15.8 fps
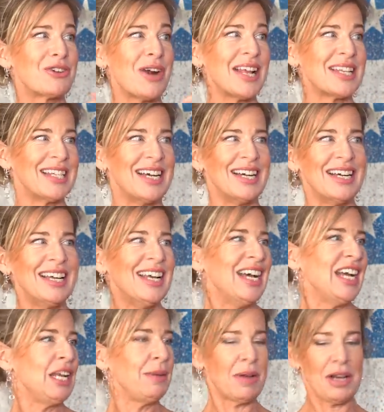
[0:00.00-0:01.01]
greta
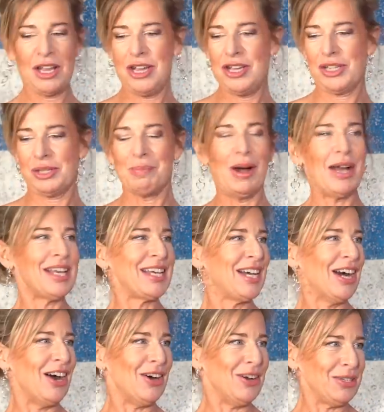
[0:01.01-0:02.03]
and he went here's my
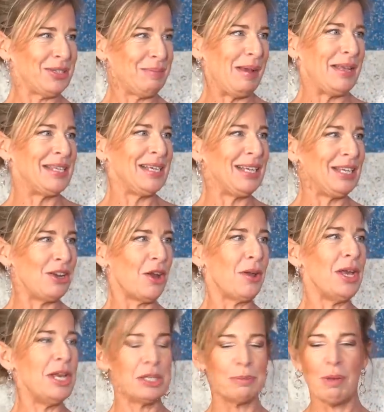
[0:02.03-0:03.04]
cars basically you know
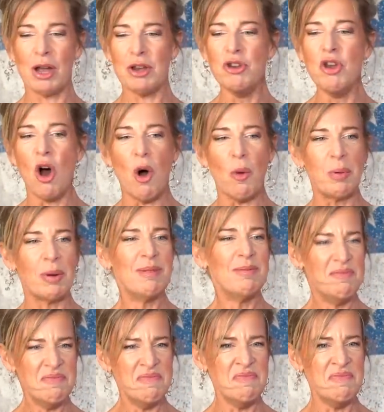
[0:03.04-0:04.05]
here's my knob
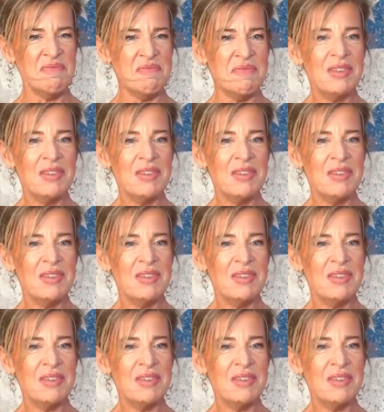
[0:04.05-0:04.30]
mm.